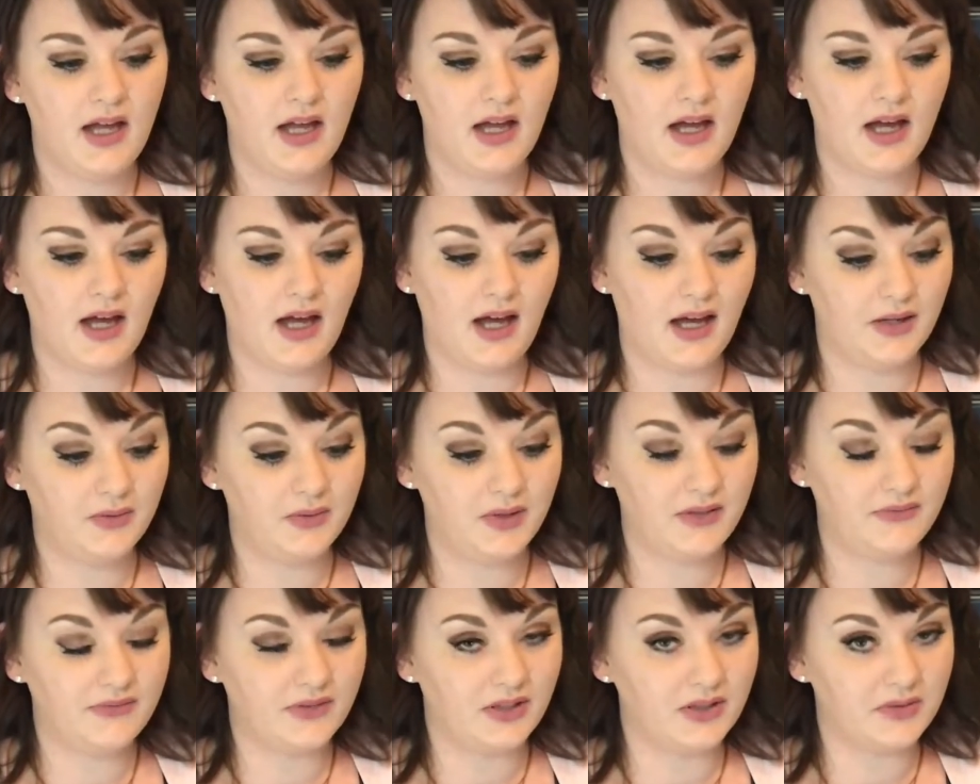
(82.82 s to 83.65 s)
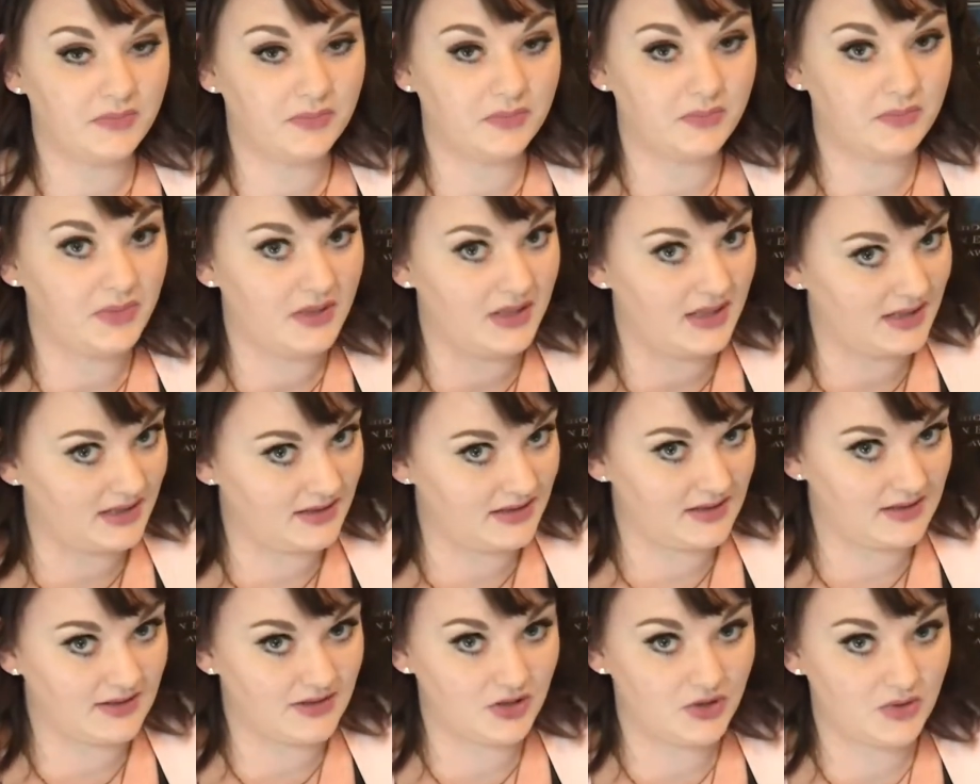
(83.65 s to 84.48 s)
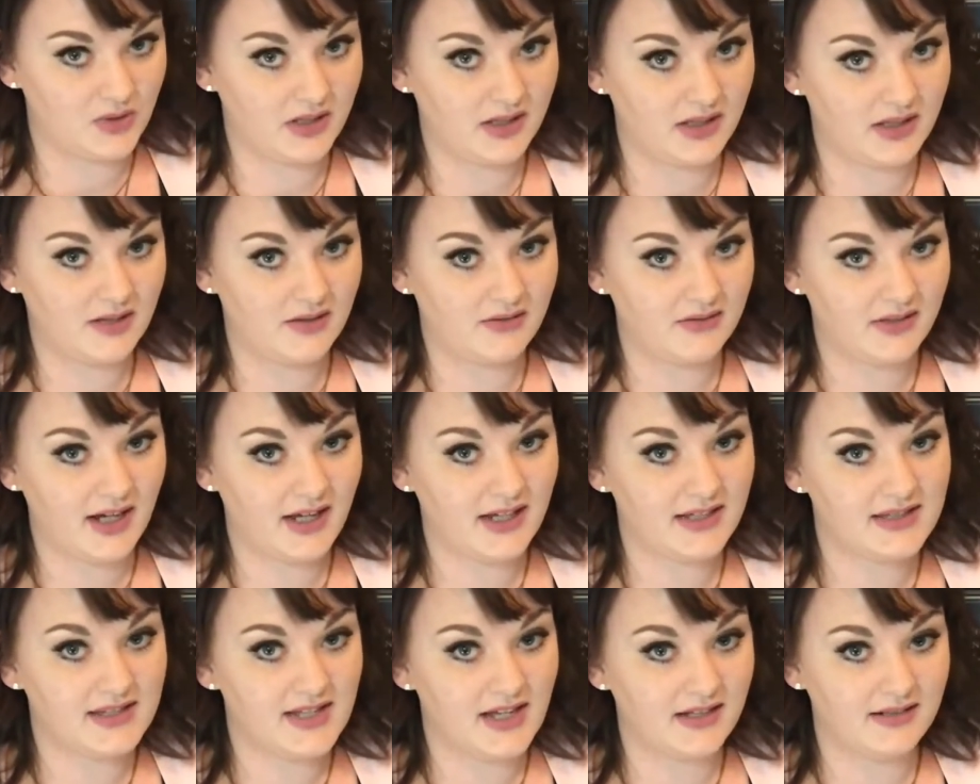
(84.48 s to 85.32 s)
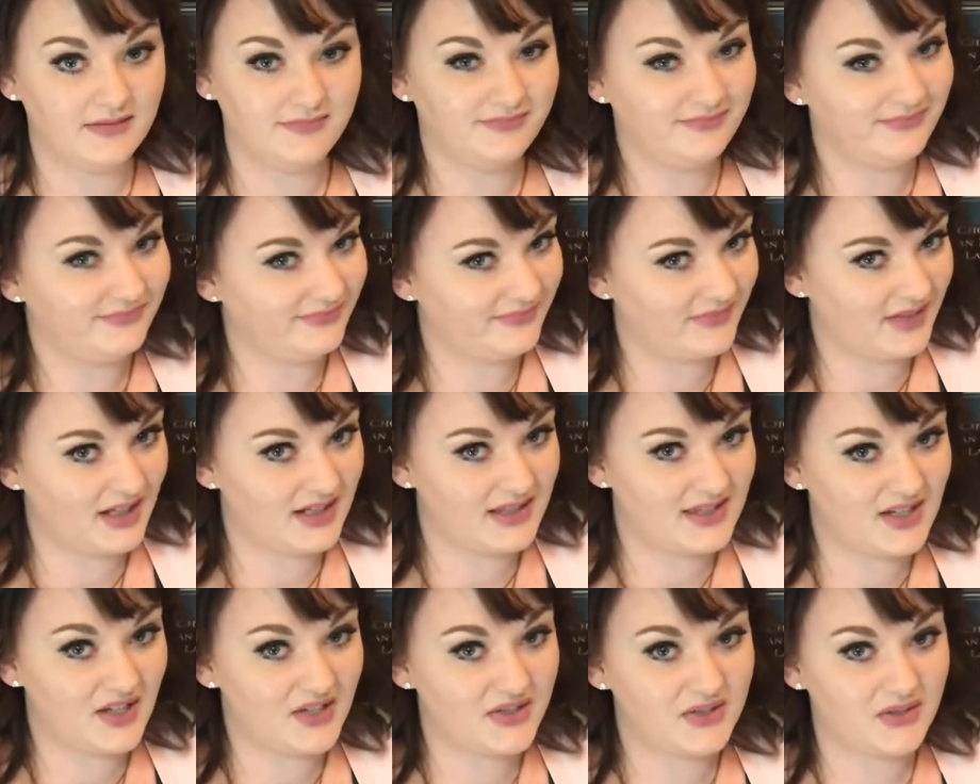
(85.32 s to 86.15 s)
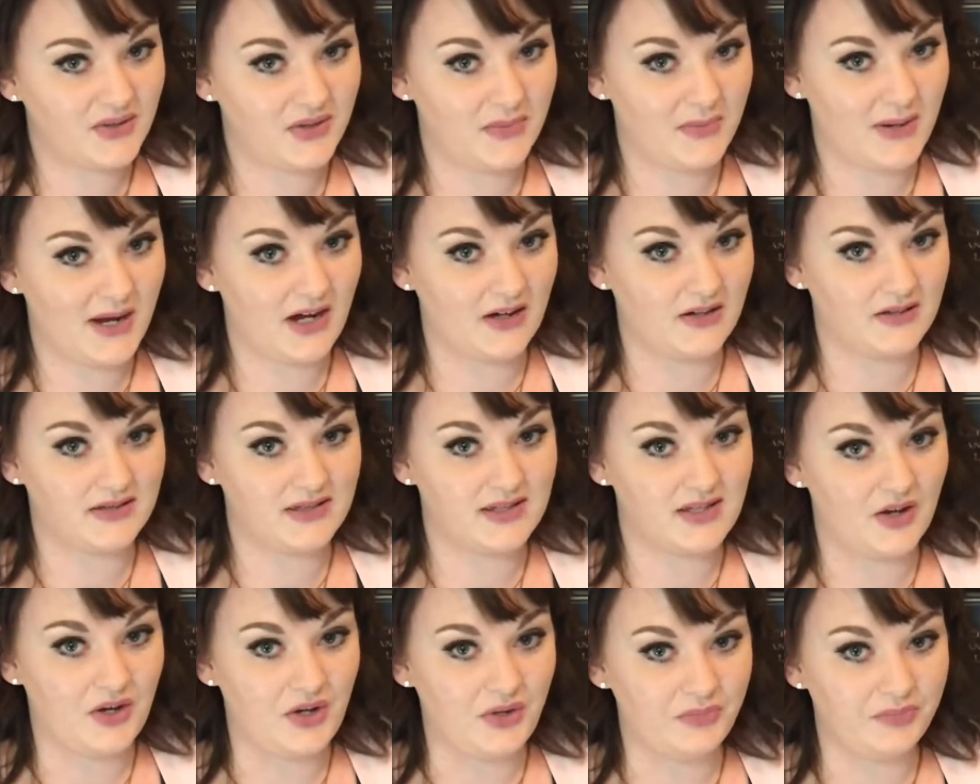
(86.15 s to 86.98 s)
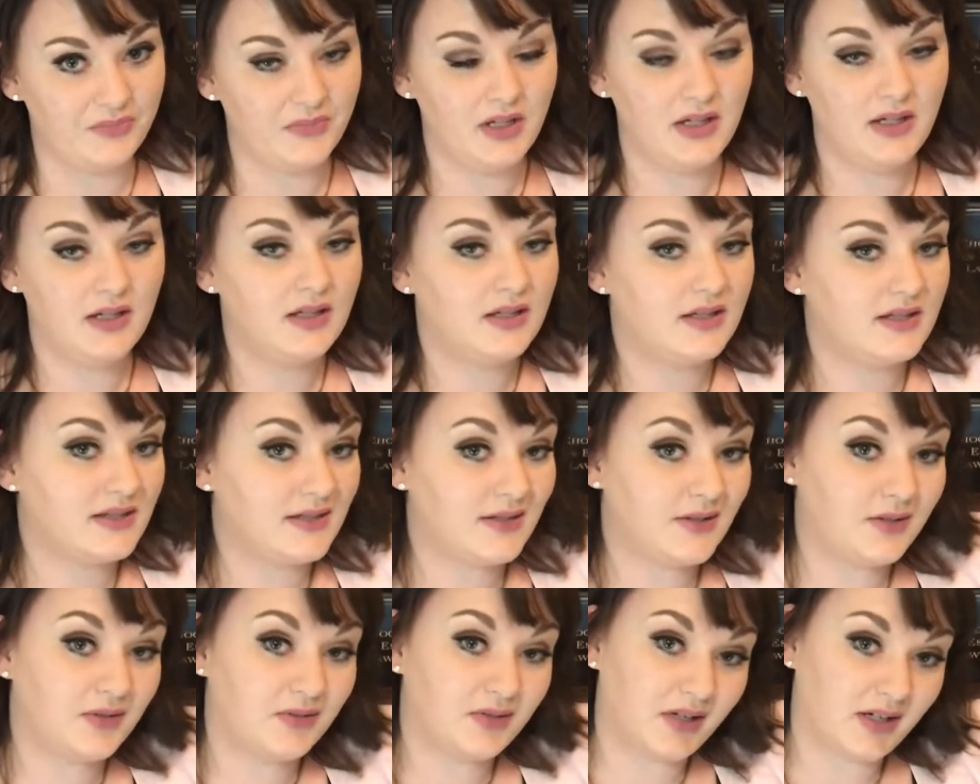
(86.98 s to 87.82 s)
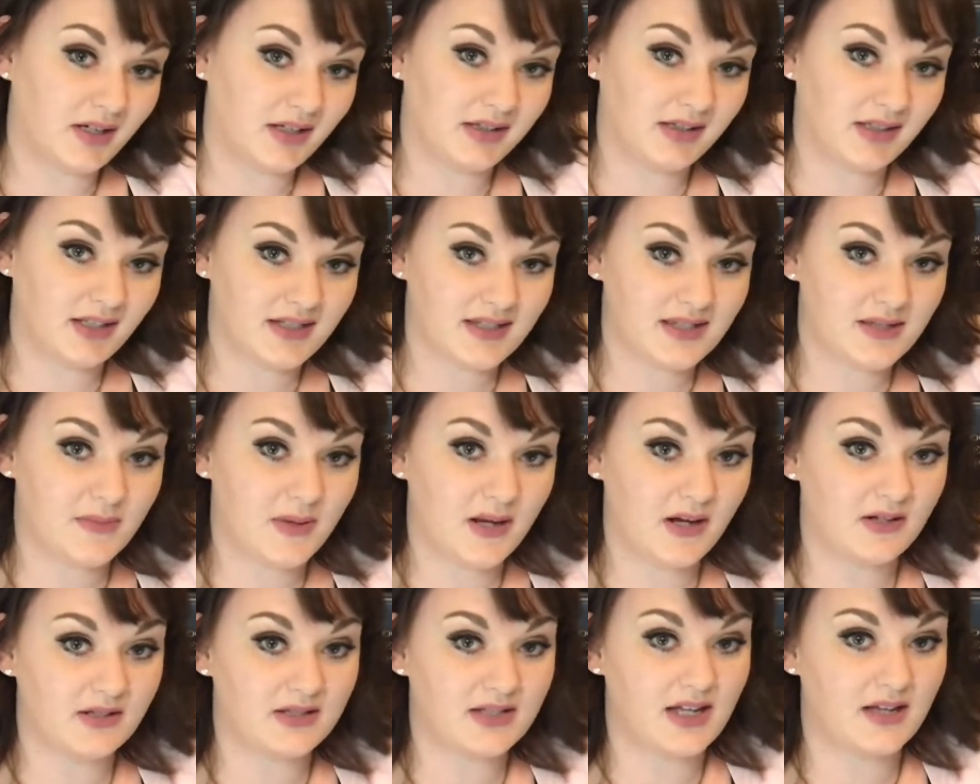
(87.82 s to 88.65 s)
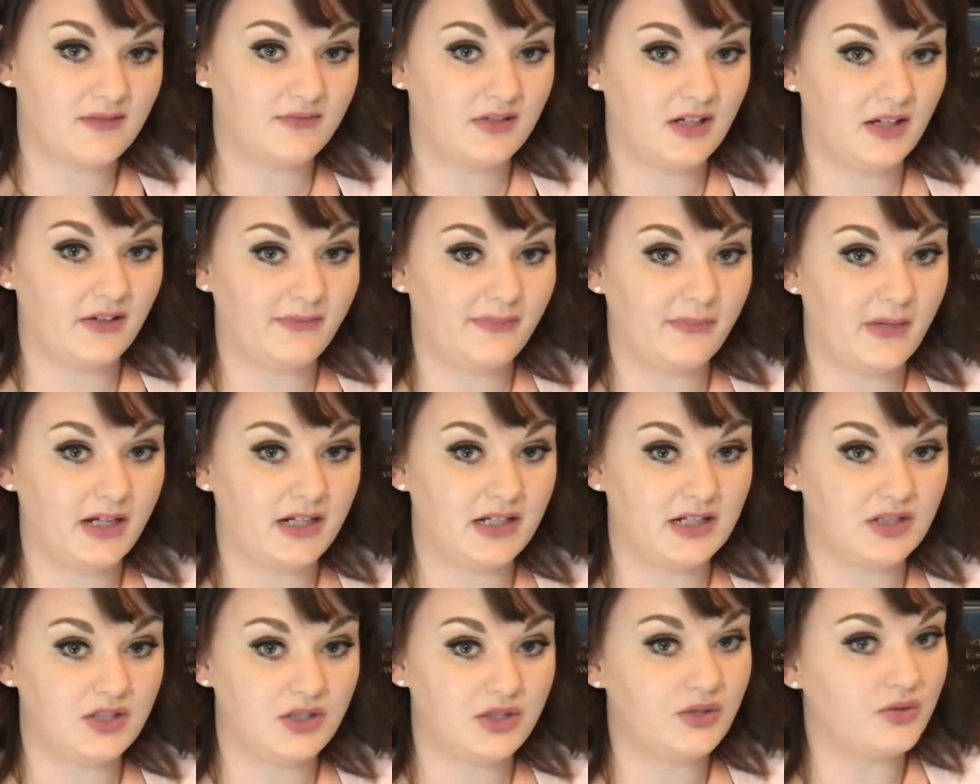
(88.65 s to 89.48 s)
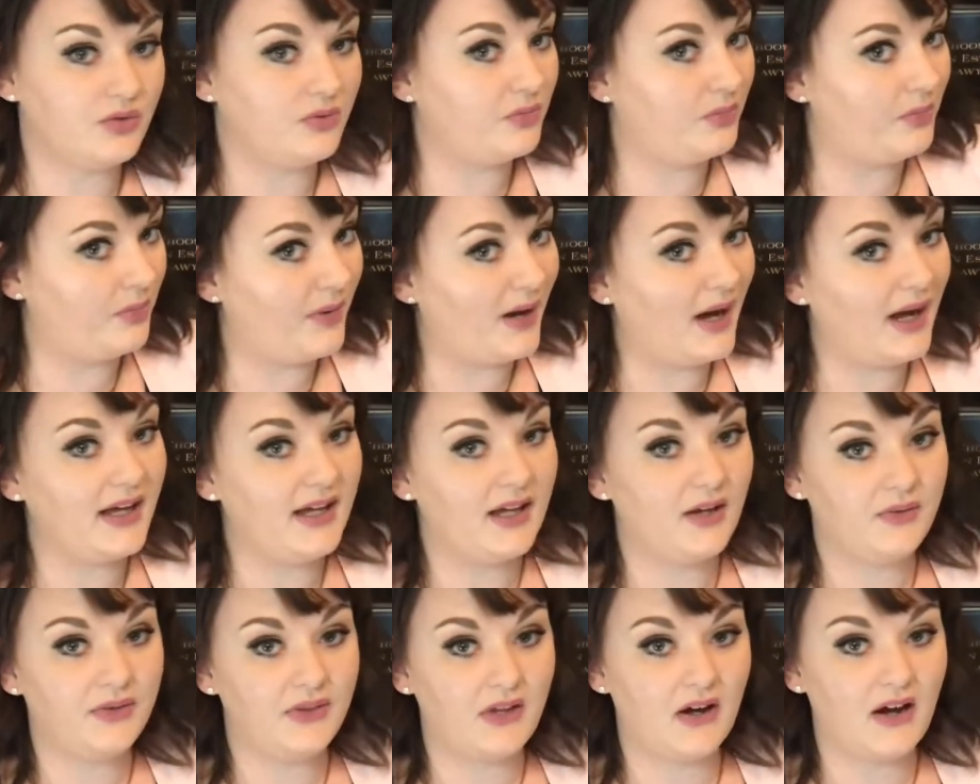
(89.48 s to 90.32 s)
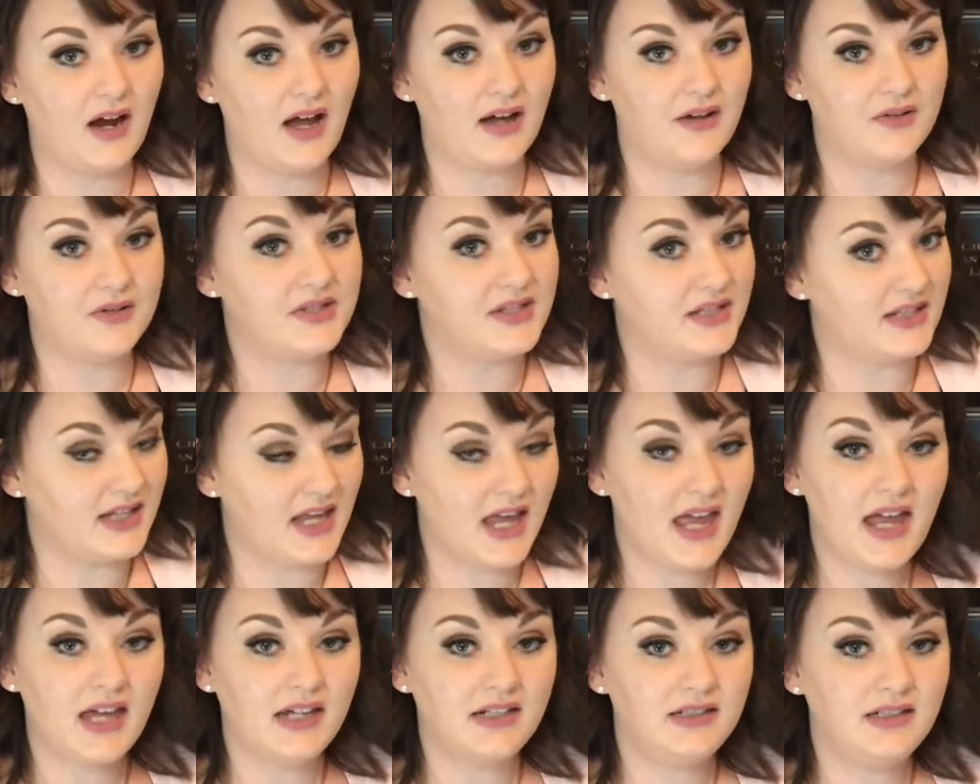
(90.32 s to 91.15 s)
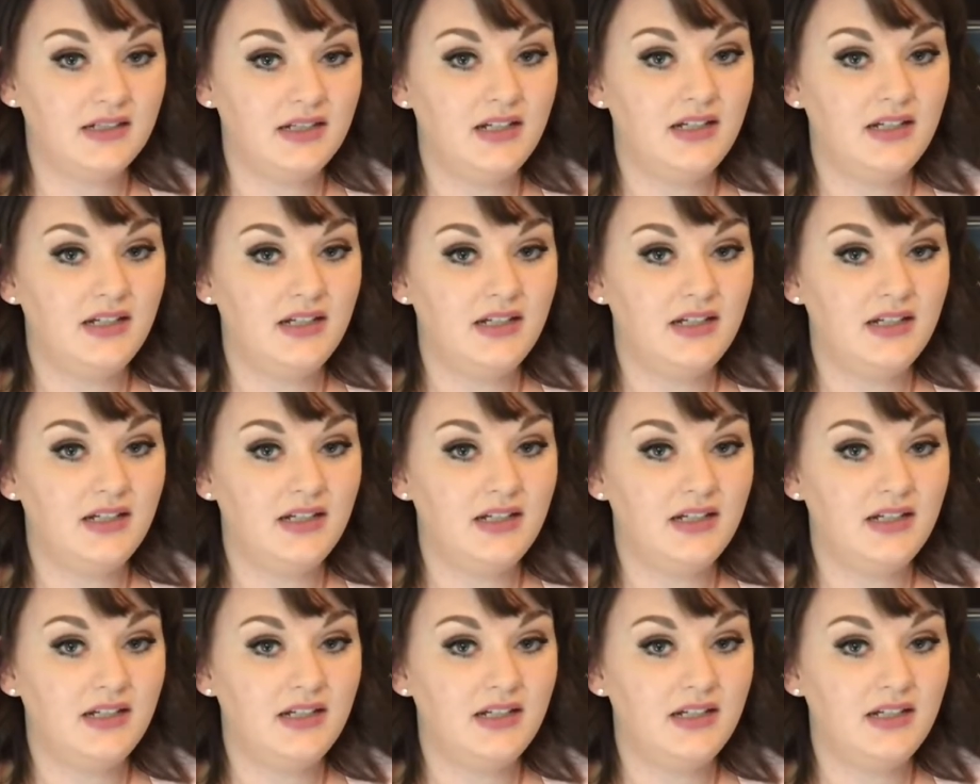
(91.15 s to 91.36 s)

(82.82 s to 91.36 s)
However, because it's a jointly owned asset, it's also the parent's home. So unless the parents have enough money to buy out their house again,